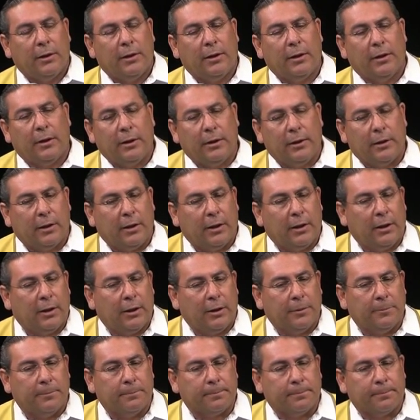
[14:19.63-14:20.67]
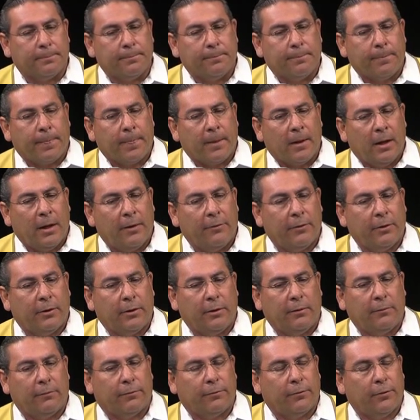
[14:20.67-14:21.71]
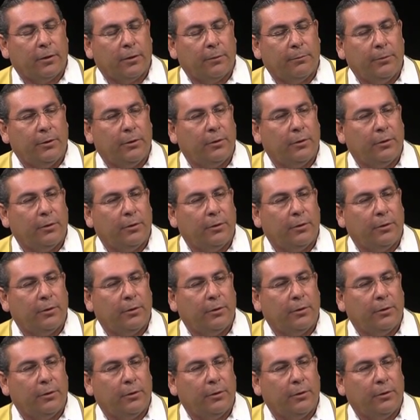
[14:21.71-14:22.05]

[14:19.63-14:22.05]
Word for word: and um, everything from,